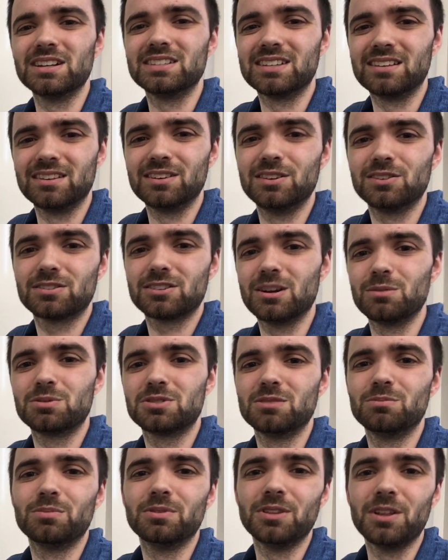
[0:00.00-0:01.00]
It's in the
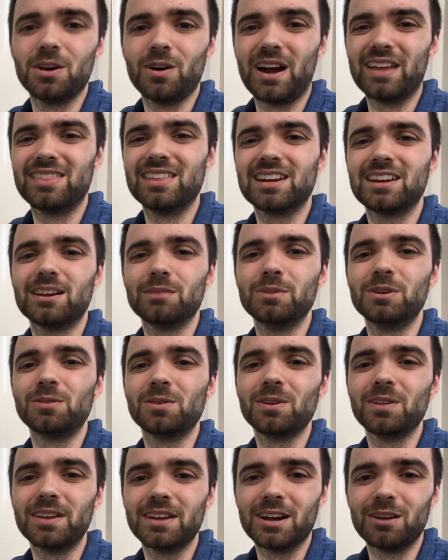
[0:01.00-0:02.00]
description below. I think it'll be
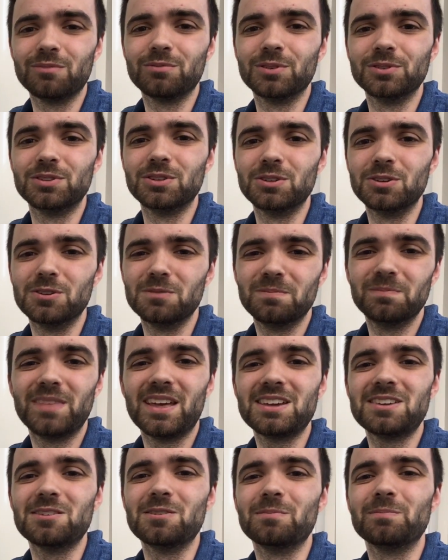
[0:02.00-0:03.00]
really helpful to you.
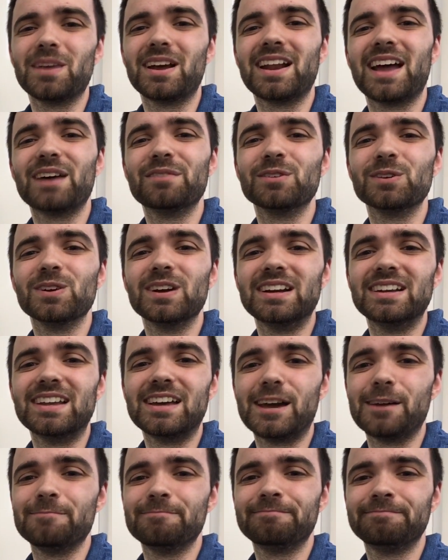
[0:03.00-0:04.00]
Thank you, and have a great
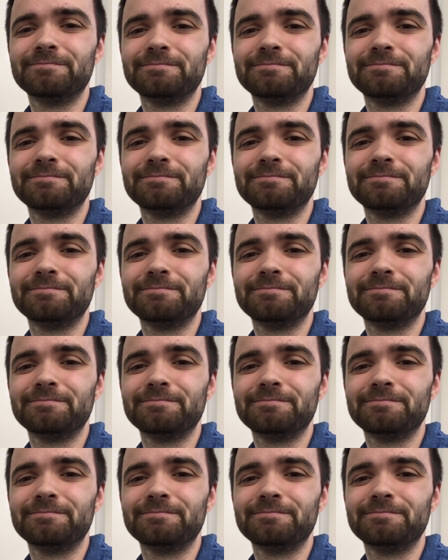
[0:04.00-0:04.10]
day.